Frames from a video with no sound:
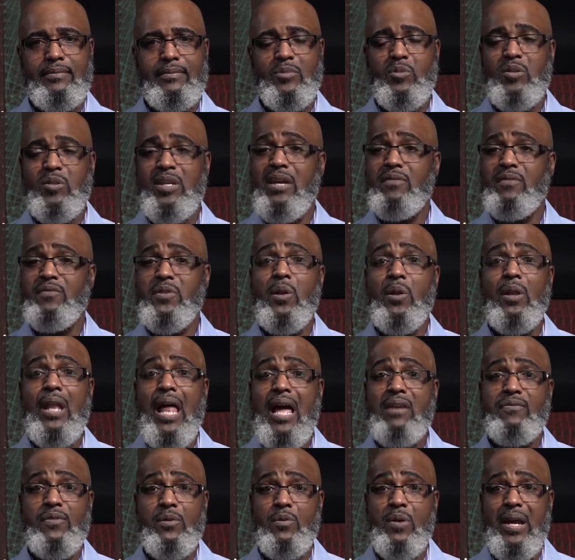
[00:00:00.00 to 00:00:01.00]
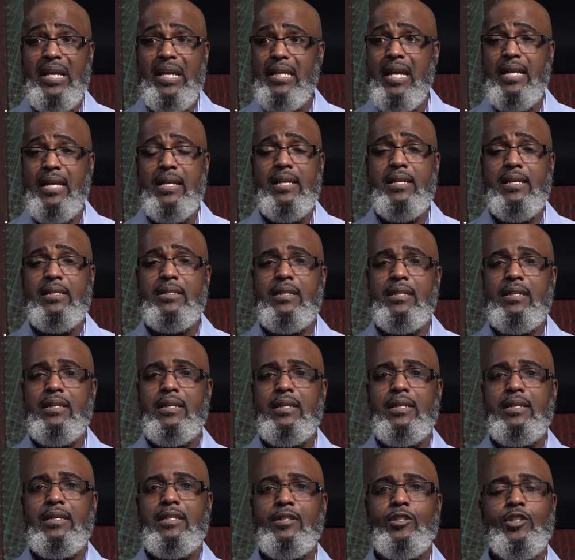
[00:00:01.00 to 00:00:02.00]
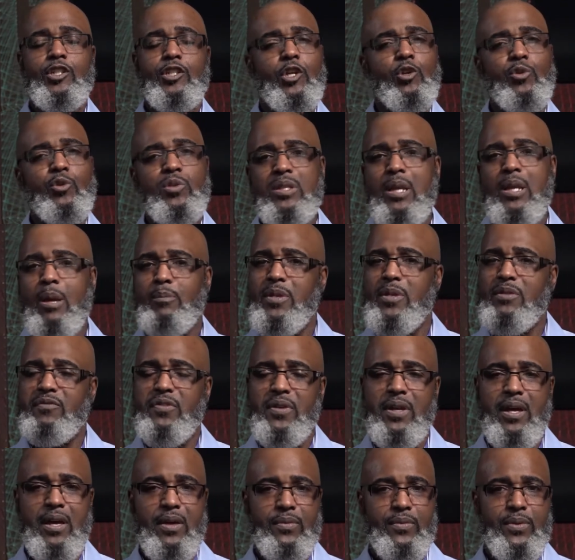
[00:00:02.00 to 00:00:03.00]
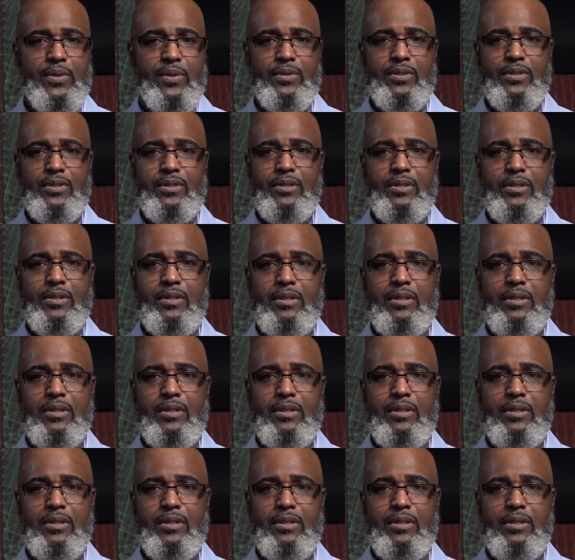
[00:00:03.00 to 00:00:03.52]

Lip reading: Give your life away. That is, do something for others.